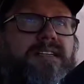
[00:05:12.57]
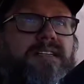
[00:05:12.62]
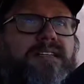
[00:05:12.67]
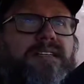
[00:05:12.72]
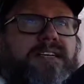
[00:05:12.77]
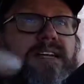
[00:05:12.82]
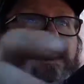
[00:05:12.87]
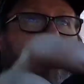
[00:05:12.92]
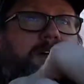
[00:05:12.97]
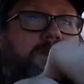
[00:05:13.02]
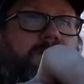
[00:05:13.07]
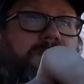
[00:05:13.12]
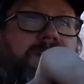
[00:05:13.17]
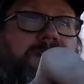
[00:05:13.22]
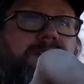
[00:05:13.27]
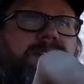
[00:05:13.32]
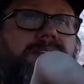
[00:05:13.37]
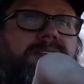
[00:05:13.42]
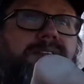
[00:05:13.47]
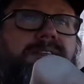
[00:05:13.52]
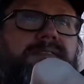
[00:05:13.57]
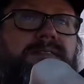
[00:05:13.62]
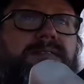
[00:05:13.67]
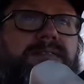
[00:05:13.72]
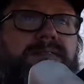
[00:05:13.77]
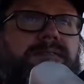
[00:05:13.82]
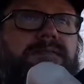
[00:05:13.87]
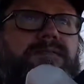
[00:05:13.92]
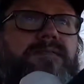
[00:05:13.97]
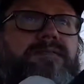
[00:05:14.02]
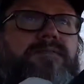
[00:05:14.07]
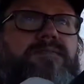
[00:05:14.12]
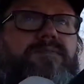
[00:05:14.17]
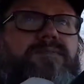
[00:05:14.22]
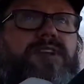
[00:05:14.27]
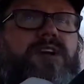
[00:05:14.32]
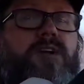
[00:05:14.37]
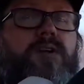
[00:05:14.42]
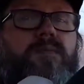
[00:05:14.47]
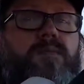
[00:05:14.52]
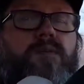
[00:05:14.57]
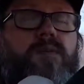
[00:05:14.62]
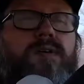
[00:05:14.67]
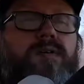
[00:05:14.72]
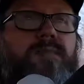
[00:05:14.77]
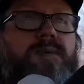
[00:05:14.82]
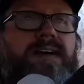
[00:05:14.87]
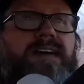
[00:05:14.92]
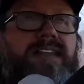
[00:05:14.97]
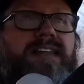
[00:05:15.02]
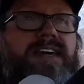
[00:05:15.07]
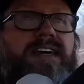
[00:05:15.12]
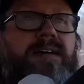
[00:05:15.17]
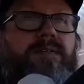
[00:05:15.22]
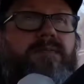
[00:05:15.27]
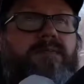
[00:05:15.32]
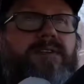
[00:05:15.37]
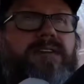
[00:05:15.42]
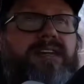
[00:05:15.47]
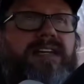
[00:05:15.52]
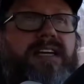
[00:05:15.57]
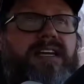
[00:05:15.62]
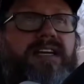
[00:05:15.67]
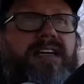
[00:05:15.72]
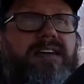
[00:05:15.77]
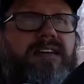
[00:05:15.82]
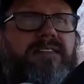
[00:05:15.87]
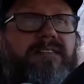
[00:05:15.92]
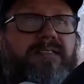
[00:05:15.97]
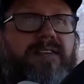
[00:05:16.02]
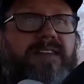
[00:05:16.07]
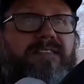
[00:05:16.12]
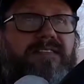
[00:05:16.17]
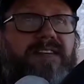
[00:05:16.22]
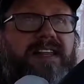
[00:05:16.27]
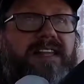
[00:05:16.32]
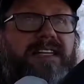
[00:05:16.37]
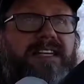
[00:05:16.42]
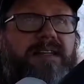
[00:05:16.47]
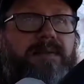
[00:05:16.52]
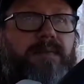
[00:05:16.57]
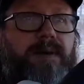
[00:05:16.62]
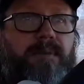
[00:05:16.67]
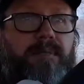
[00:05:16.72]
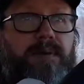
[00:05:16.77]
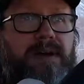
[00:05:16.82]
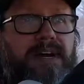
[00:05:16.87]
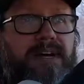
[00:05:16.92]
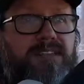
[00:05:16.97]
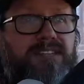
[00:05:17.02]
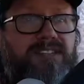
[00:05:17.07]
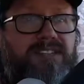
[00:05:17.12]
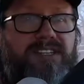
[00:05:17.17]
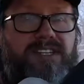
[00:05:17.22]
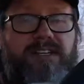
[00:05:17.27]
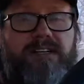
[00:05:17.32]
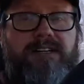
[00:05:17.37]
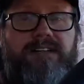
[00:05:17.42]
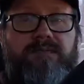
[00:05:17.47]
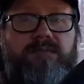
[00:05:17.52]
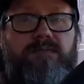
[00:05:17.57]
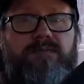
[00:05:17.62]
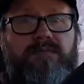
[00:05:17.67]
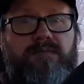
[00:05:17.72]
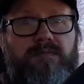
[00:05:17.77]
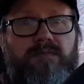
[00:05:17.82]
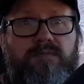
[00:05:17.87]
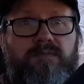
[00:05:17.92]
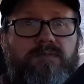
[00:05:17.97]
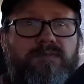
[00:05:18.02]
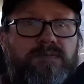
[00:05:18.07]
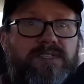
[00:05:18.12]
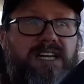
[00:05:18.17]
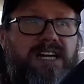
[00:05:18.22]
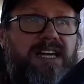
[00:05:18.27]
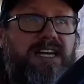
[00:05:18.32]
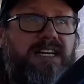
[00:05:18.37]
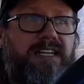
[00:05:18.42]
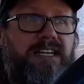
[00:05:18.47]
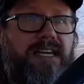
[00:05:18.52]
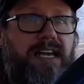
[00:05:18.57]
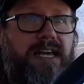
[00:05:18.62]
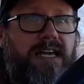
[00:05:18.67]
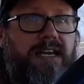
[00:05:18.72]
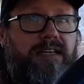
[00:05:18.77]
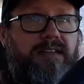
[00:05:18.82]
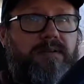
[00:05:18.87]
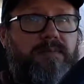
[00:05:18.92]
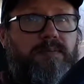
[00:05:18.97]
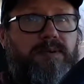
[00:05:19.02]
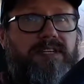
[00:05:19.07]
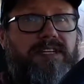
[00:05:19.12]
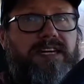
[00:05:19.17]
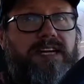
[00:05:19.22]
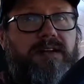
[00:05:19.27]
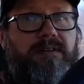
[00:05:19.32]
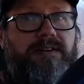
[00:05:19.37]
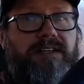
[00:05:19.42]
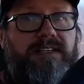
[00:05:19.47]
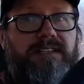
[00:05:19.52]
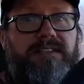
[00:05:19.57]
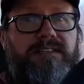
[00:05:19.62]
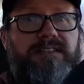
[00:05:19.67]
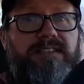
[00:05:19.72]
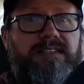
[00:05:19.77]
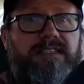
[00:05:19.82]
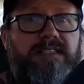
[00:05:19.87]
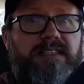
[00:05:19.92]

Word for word: I will know more about that when uh, I finally get my power steering done and I put it on there.